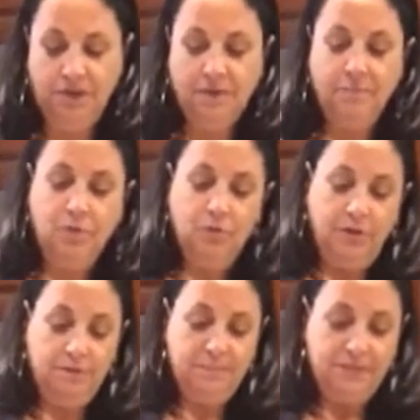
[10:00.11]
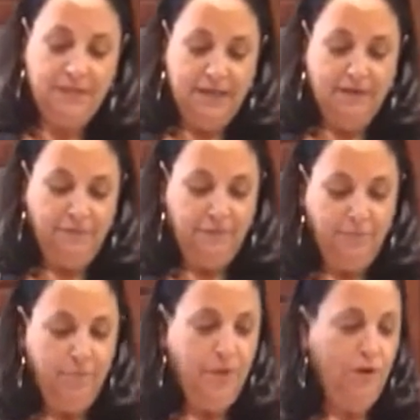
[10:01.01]
pick up your ribs,
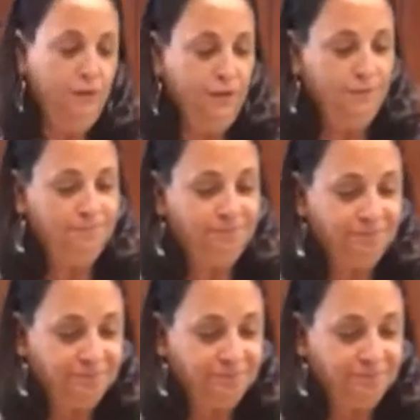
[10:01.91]
flip them over,